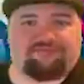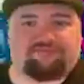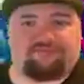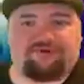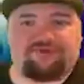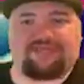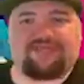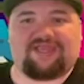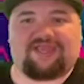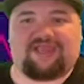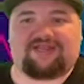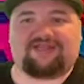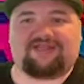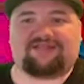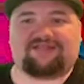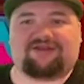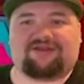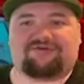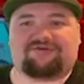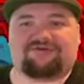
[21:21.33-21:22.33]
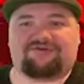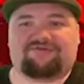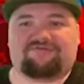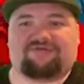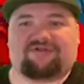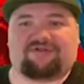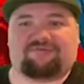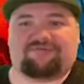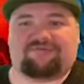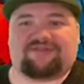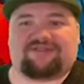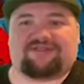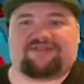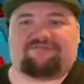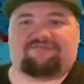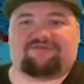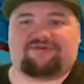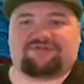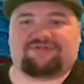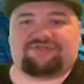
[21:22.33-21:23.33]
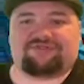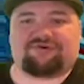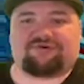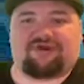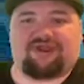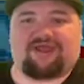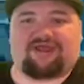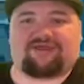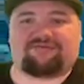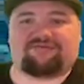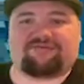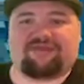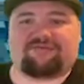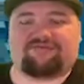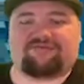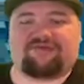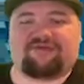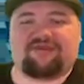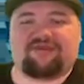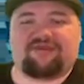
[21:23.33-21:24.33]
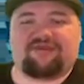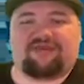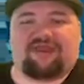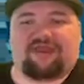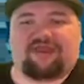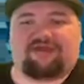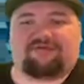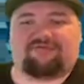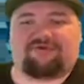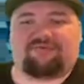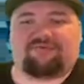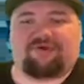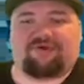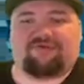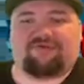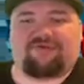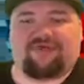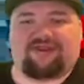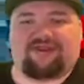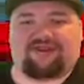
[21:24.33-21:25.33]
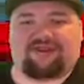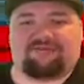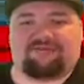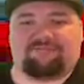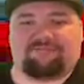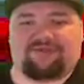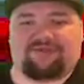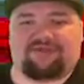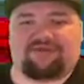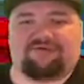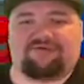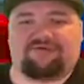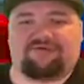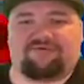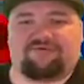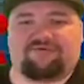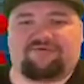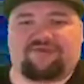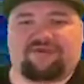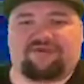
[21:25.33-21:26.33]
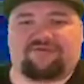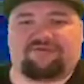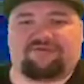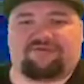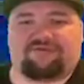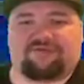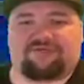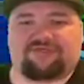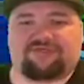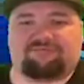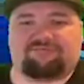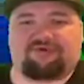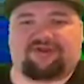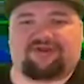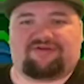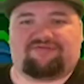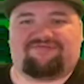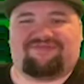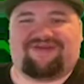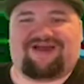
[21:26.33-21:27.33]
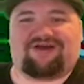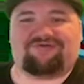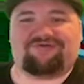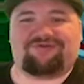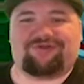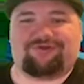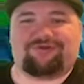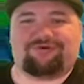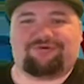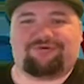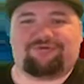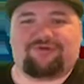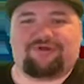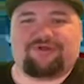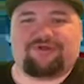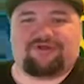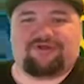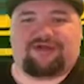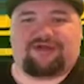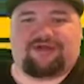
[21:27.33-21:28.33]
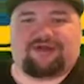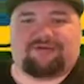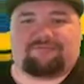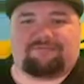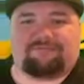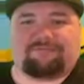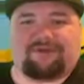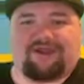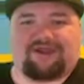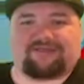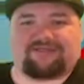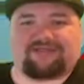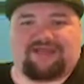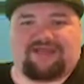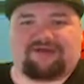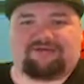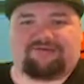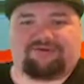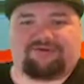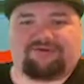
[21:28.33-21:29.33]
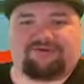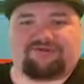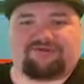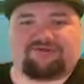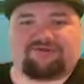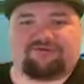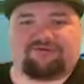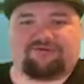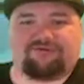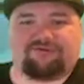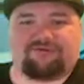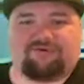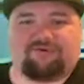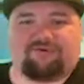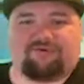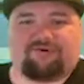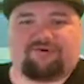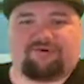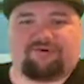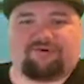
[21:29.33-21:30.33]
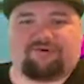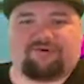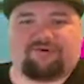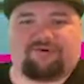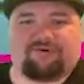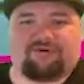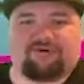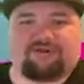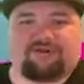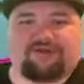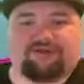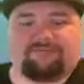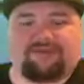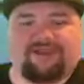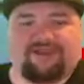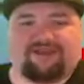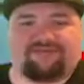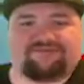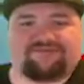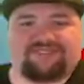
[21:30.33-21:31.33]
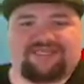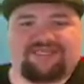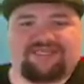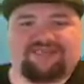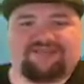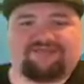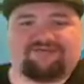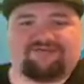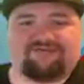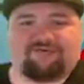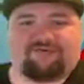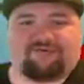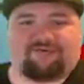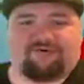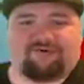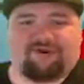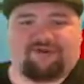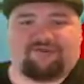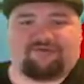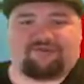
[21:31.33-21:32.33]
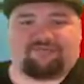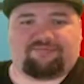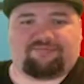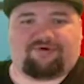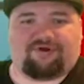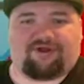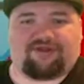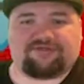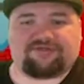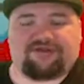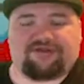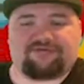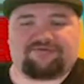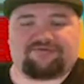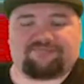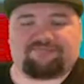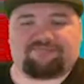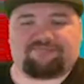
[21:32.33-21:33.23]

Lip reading: really any layer 2 development that leverages your assets. Everywhere that it can be used is going to bring value back down to your NFTs or other projects.